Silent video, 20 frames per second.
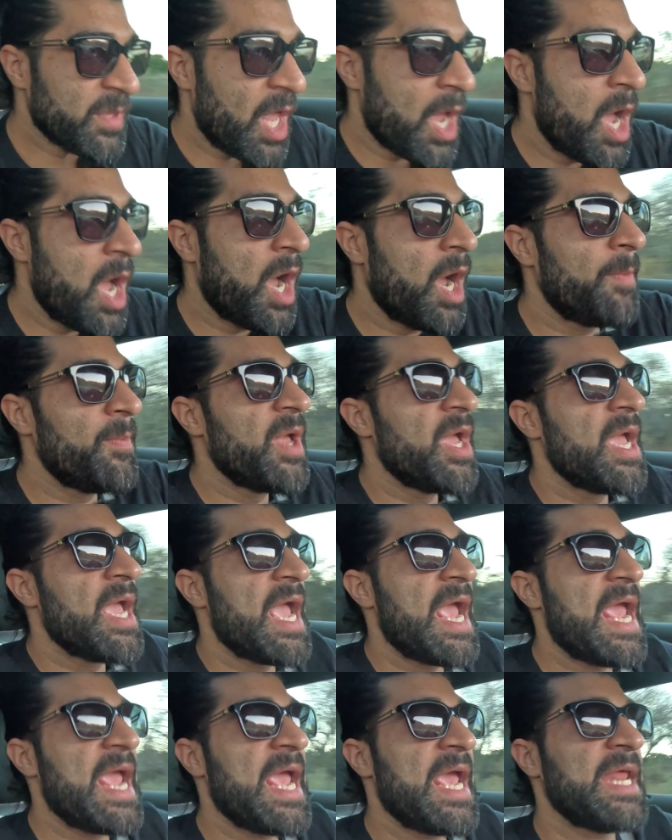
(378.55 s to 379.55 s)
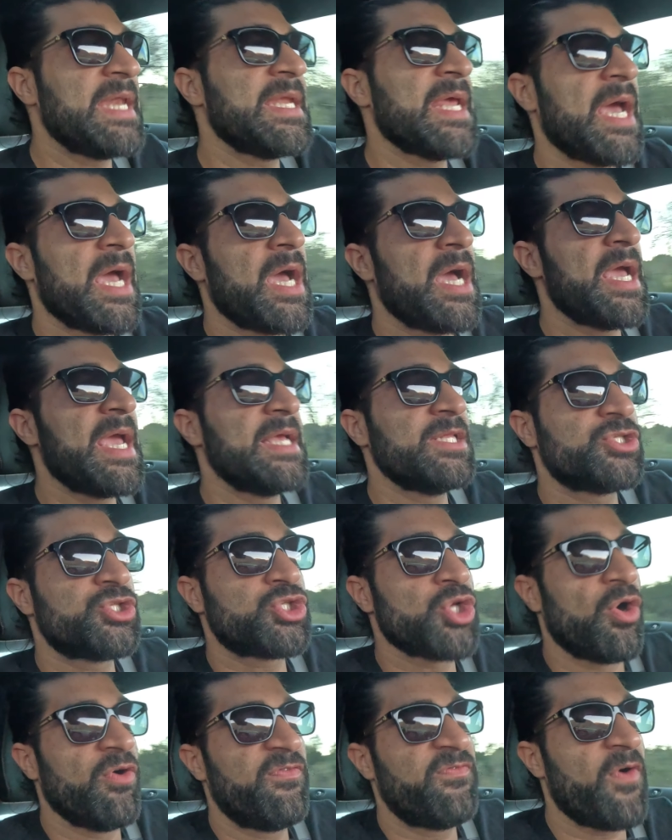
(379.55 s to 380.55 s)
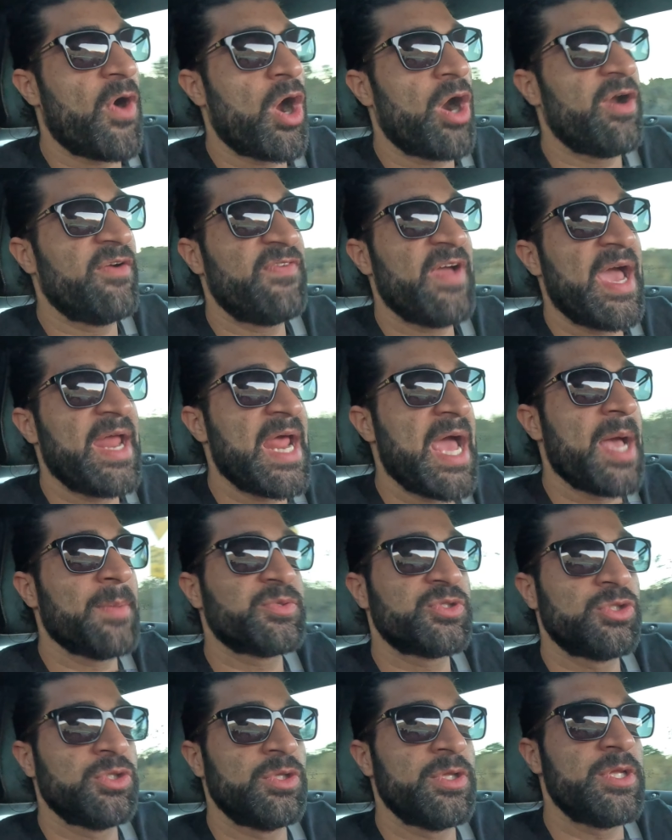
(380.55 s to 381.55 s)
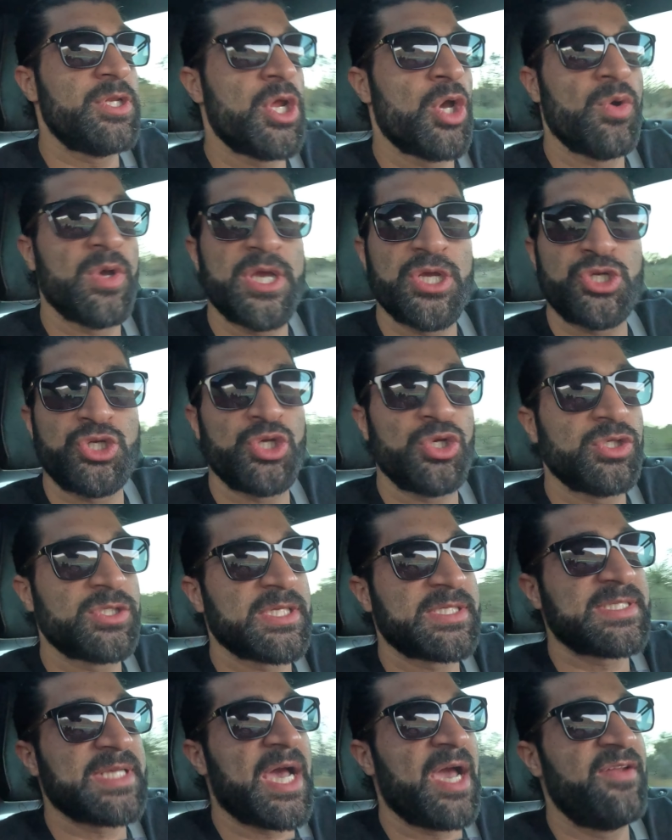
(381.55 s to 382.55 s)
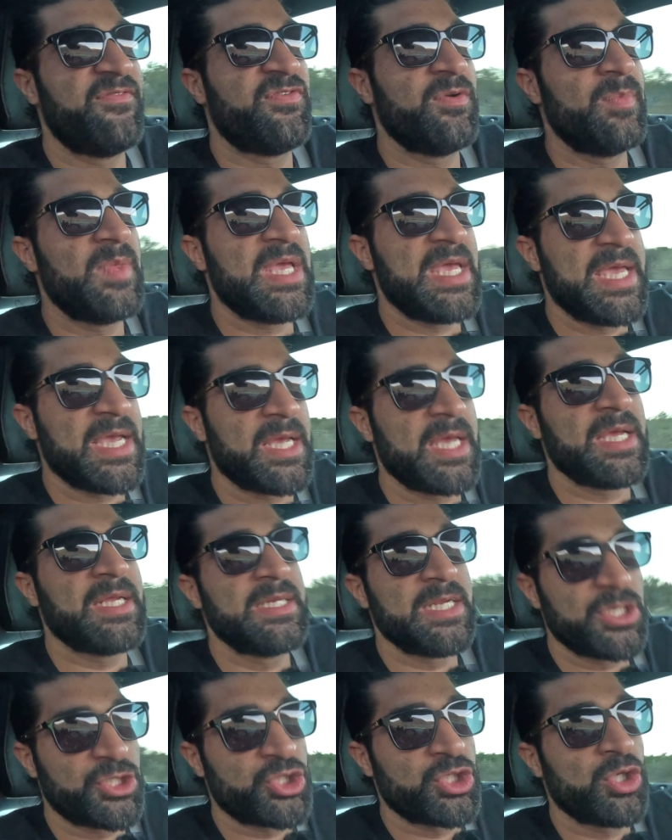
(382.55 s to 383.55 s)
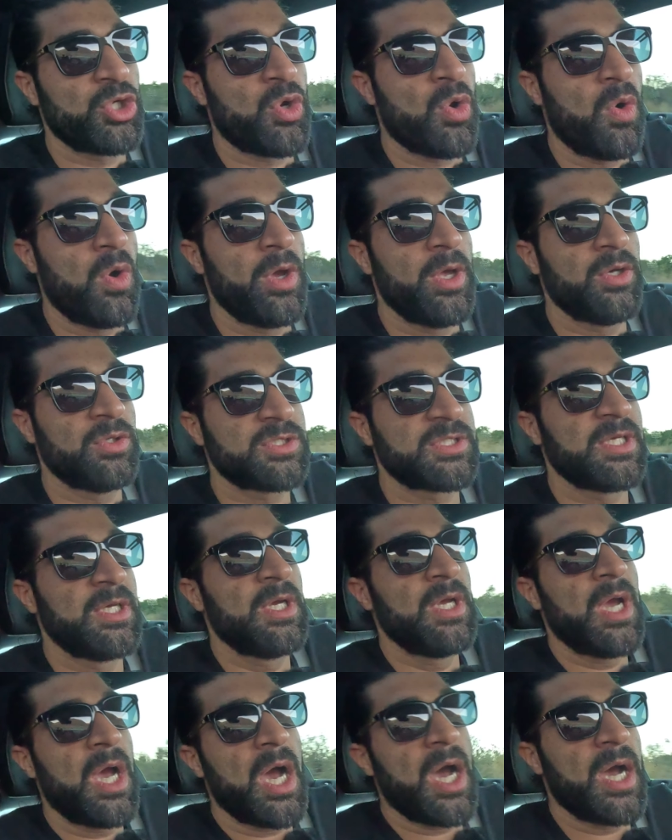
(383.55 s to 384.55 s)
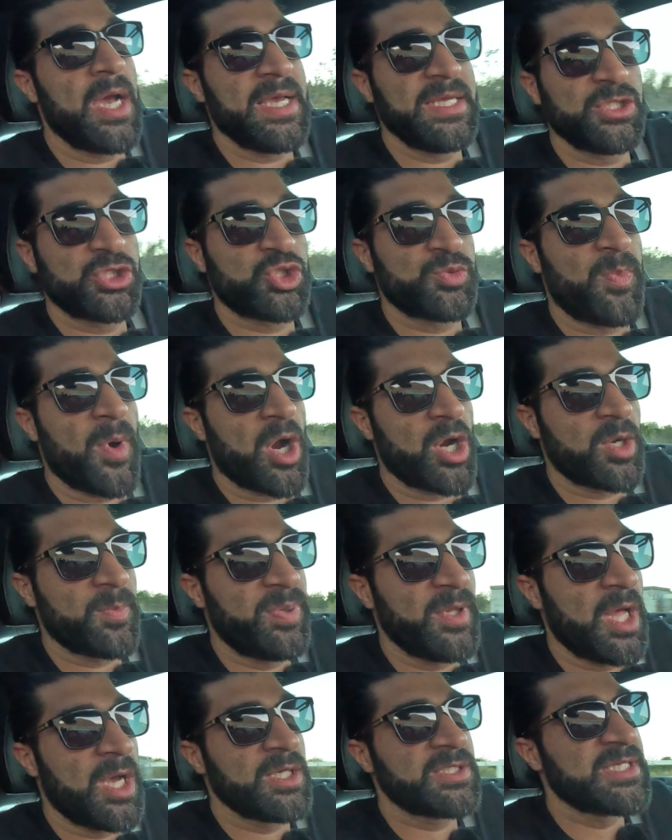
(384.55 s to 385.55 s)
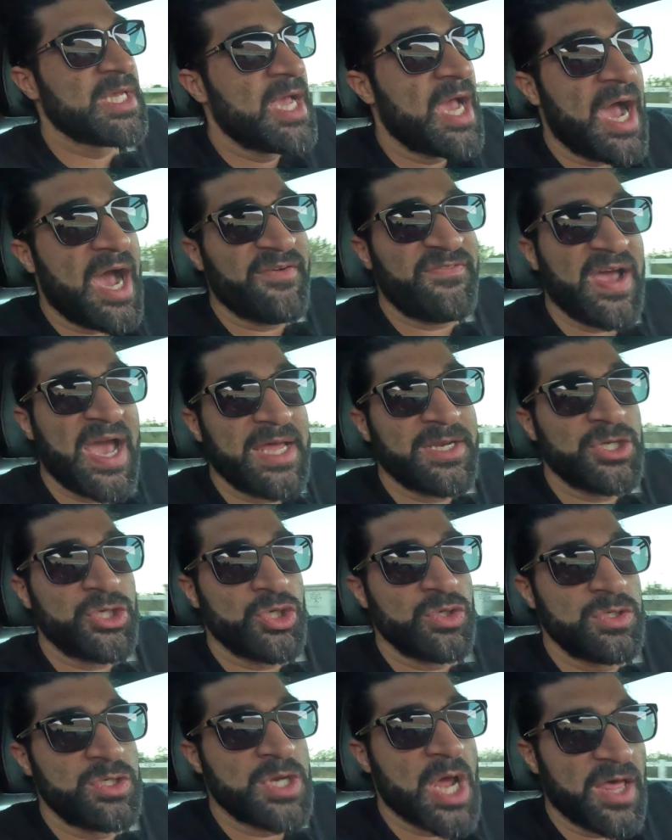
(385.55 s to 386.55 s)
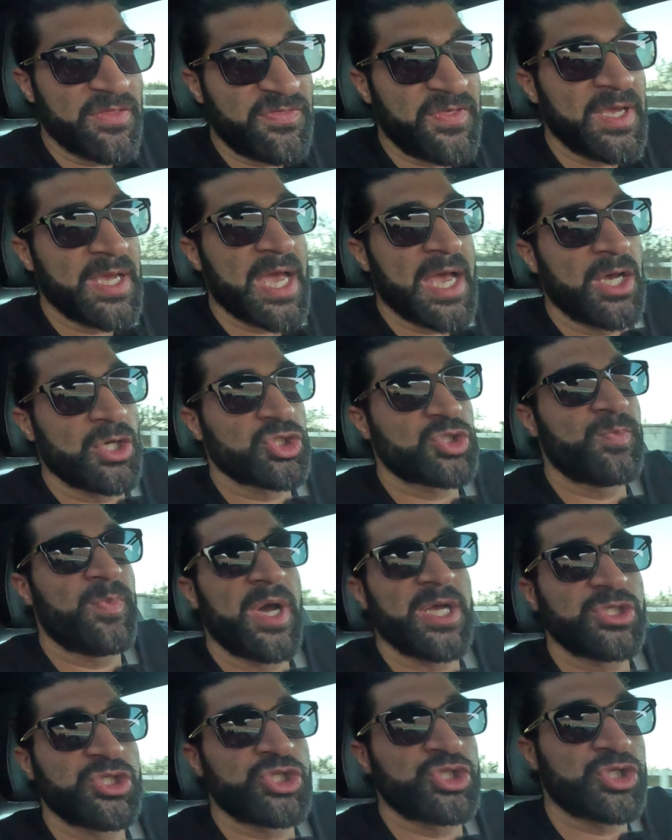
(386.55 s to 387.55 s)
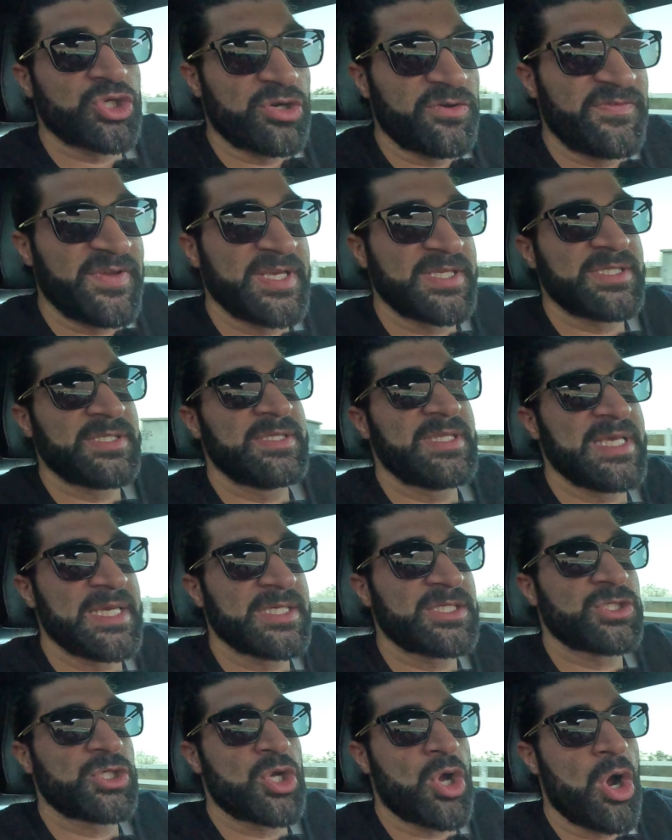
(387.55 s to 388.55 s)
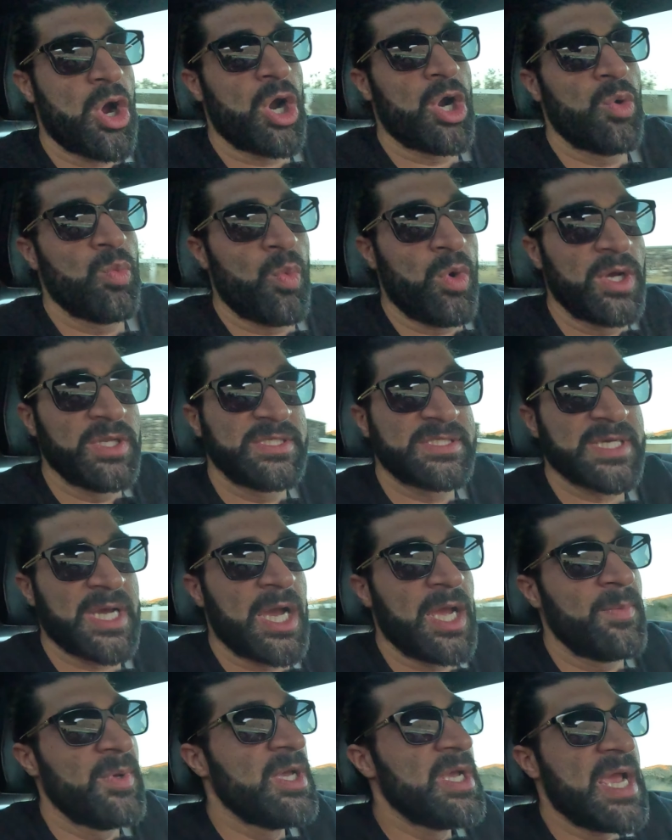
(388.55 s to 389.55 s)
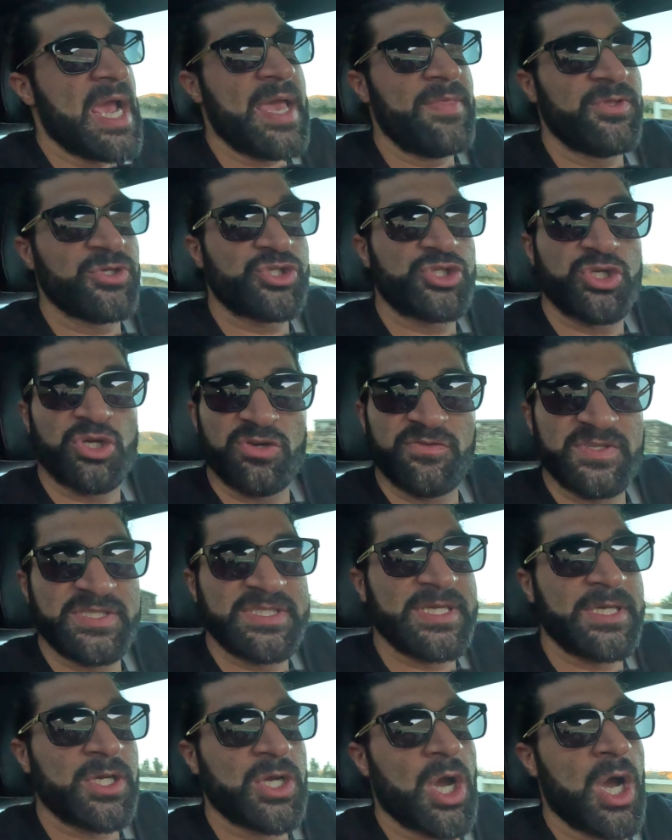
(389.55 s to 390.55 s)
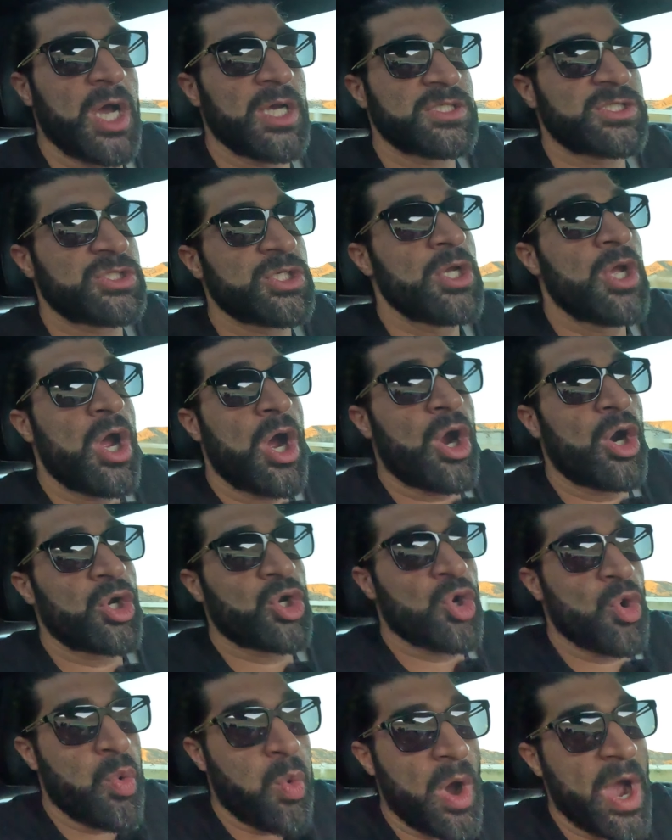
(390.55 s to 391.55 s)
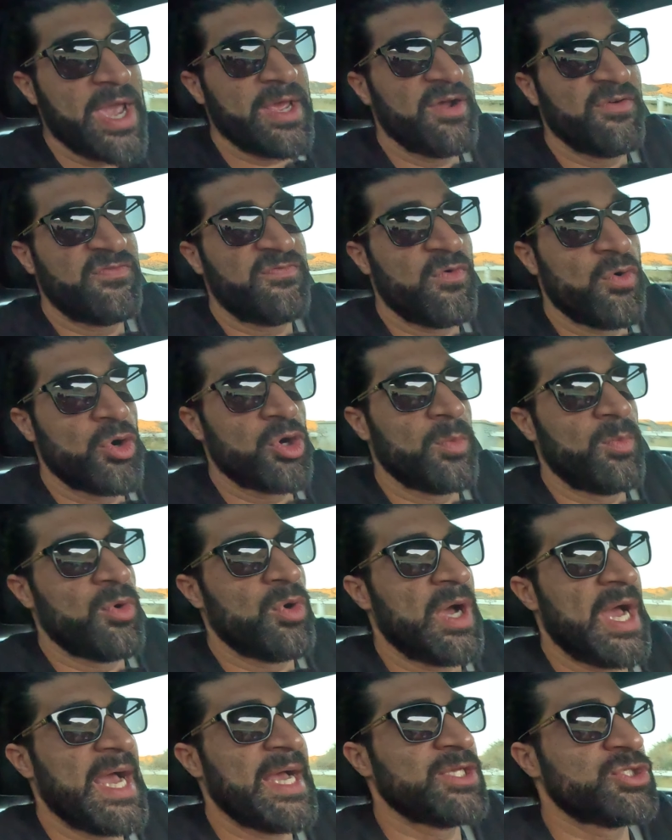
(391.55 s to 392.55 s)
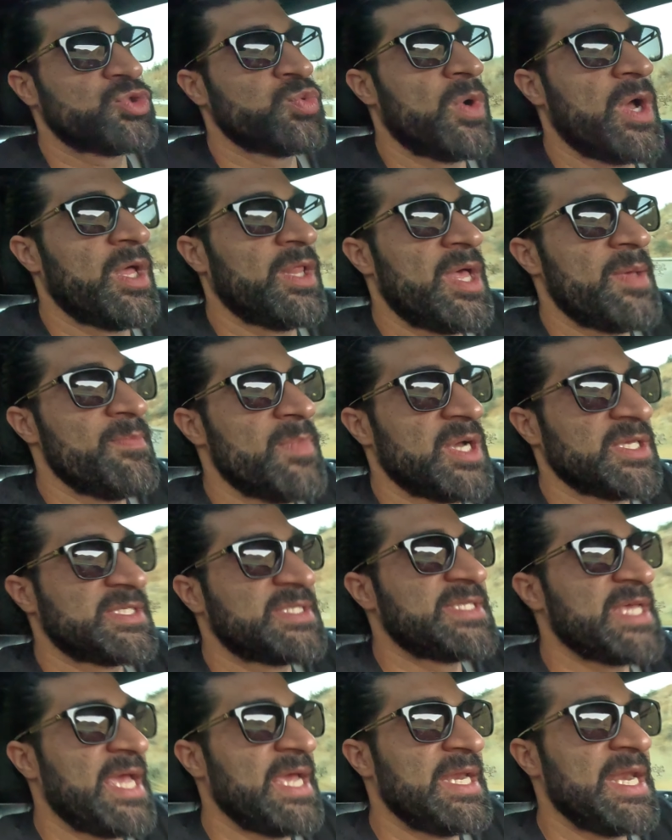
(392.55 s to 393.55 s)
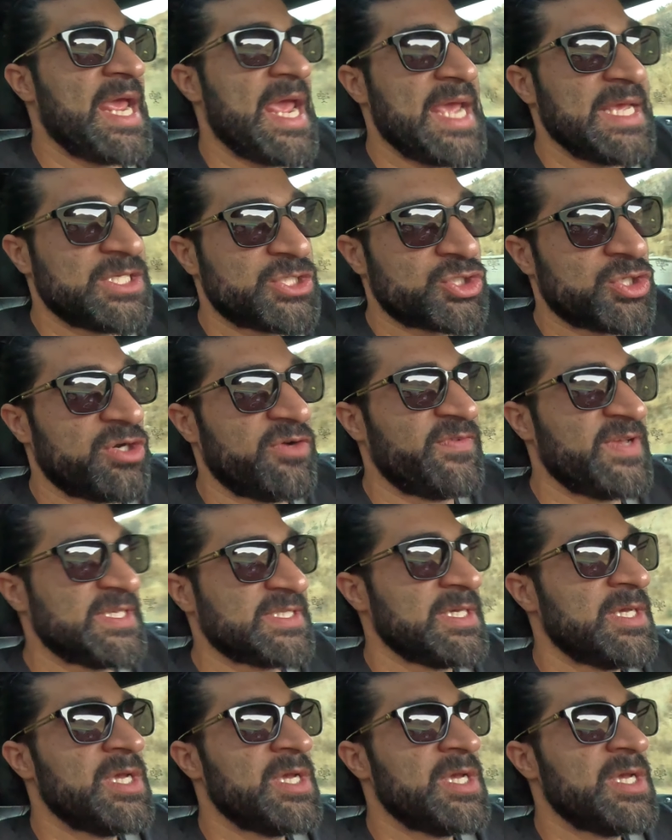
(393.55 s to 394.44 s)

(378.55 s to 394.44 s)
Uh, and uh, and so far I've had absolutely no issues aside from the ignition coils uh, and spark plugs. I've had to do nothing else but service this car one time, and the servicing costs are quite affordable as well. I must say, an A service